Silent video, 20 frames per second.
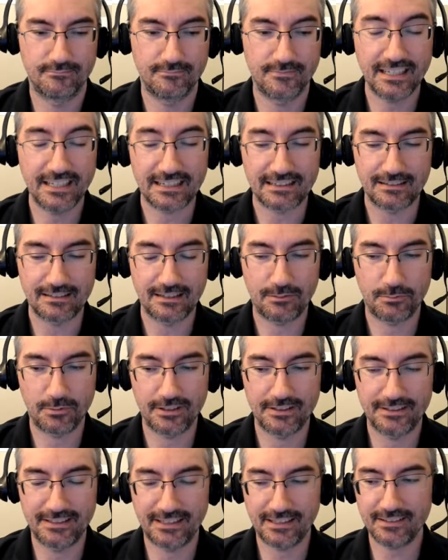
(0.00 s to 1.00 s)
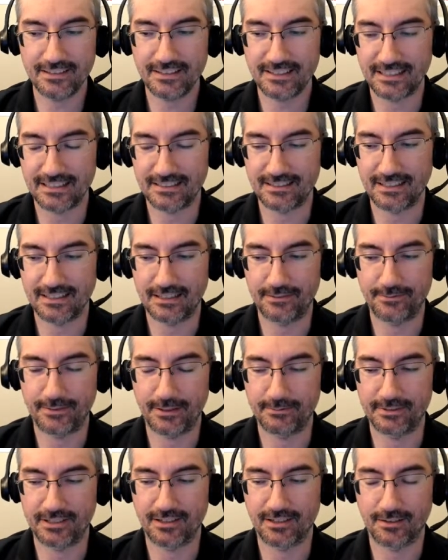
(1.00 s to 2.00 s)
Yeah, well, and the other thing that I
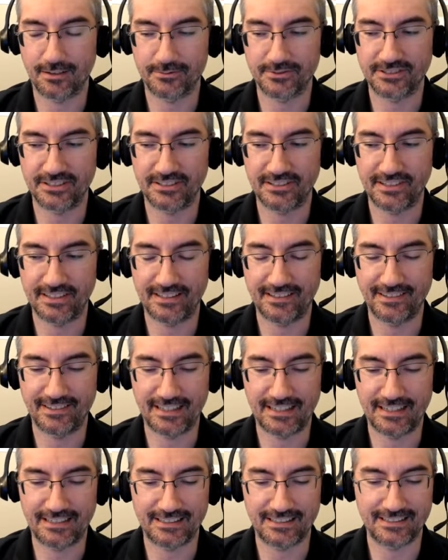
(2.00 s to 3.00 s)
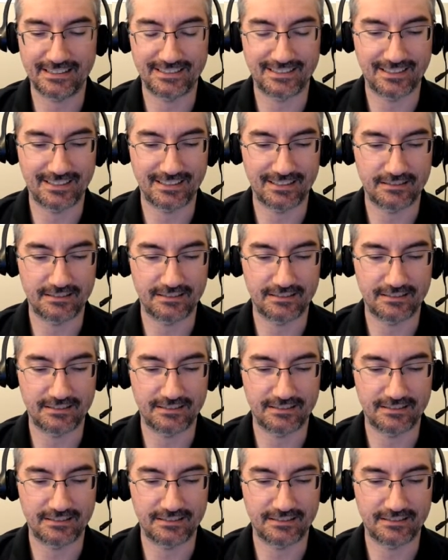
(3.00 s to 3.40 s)
find with the conference is that it can